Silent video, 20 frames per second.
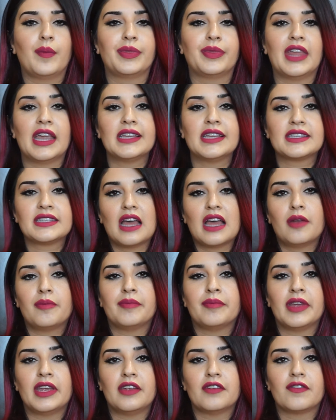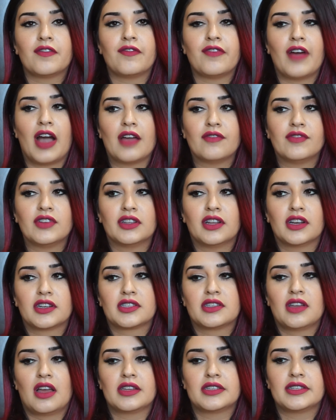they send me 5
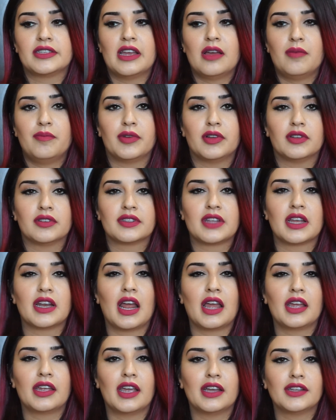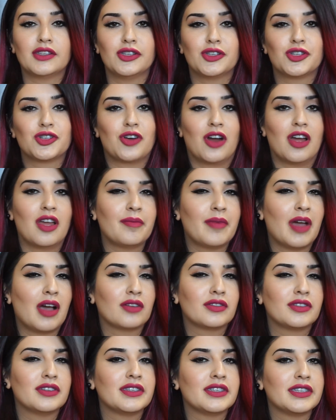deluxe size samples, and I get to try them
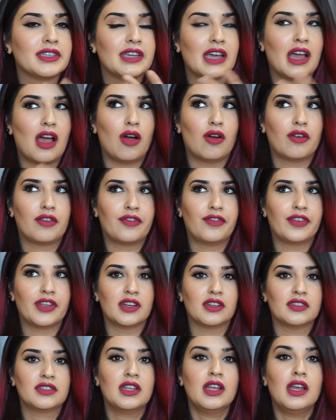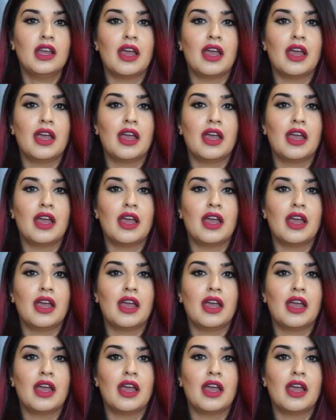out to see how it feels.